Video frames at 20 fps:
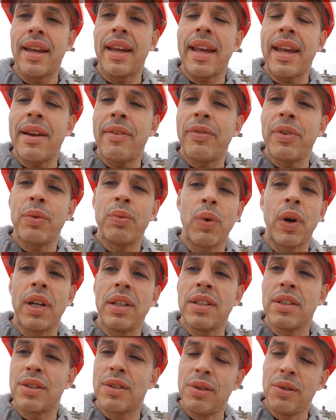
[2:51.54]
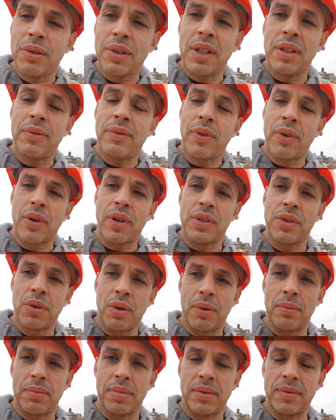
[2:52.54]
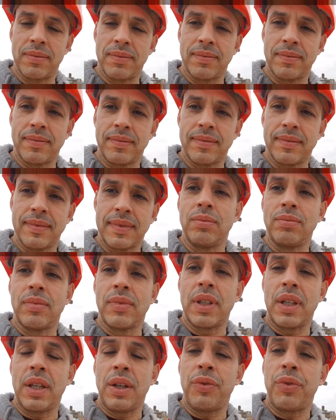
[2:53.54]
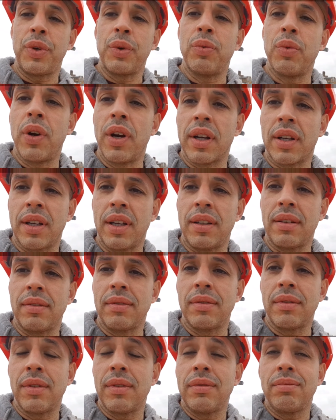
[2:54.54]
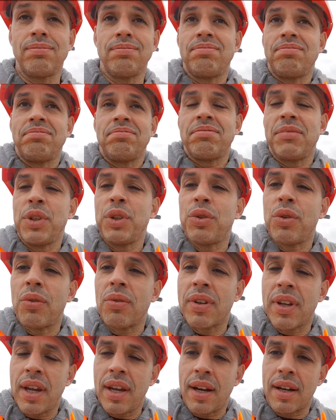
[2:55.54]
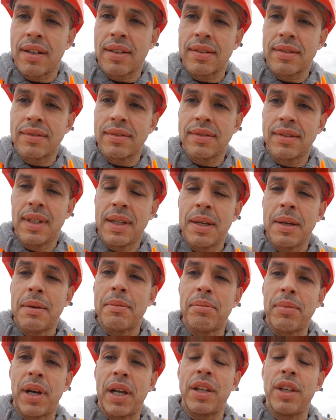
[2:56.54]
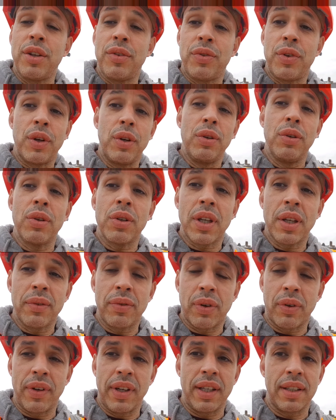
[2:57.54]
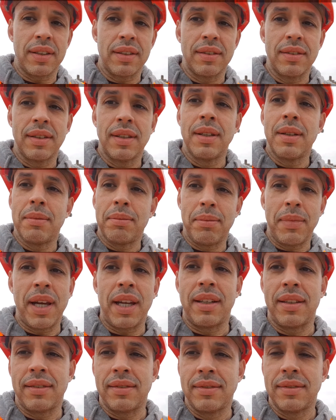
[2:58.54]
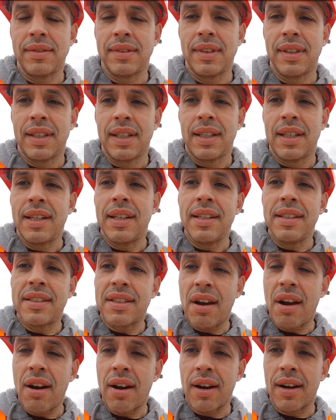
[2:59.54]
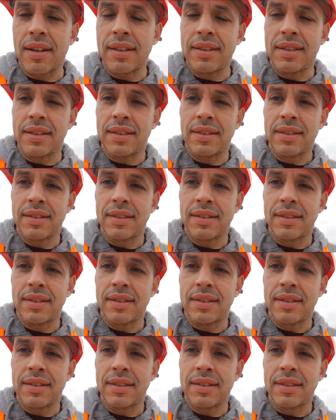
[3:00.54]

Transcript: Everyone is looking for a job. If you're working, you don't care but if you're looking for it man it's hard